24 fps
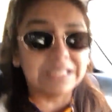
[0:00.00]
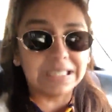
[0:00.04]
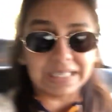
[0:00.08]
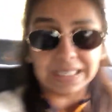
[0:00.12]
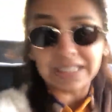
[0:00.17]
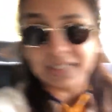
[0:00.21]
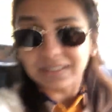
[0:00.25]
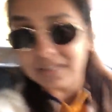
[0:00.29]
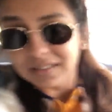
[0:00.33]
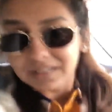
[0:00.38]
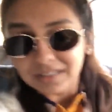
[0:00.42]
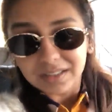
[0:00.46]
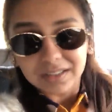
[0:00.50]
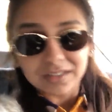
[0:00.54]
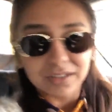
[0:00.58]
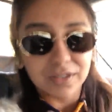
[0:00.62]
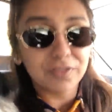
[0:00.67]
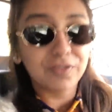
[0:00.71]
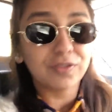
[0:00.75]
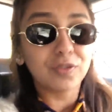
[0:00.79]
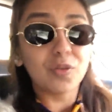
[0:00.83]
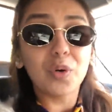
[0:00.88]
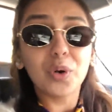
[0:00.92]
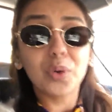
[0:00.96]
great.
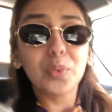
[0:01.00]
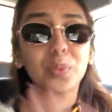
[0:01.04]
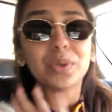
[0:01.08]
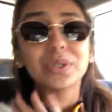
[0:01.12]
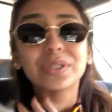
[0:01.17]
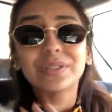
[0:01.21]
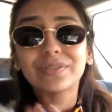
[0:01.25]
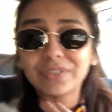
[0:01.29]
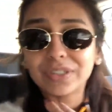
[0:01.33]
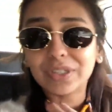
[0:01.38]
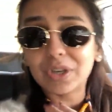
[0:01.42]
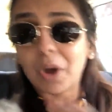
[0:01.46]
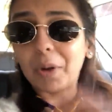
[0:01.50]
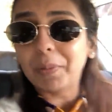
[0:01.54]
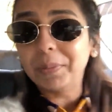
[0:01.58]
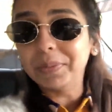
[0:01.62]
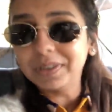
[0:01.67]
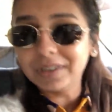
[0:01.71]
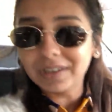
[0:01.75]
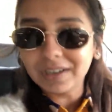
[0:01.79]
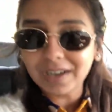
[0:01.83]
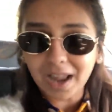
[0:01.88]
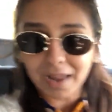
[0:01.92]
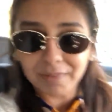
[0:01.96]
The food was
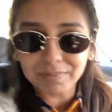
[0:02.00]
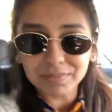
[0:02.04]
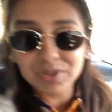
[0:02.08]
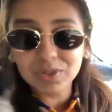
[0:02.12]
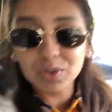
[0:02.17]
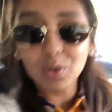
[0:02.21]
phenomenal. I'm